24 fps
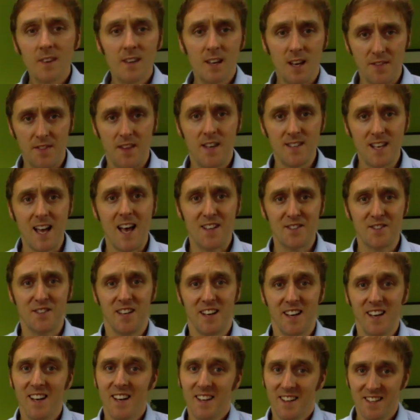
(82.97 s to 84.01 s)
This
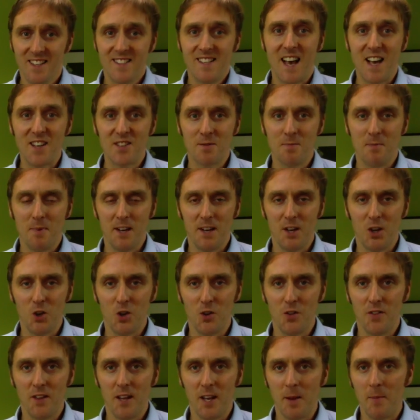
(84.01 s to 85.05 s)
hasn't been a
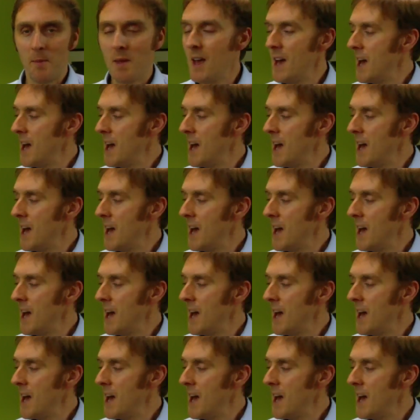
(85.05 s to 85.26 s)
good thing.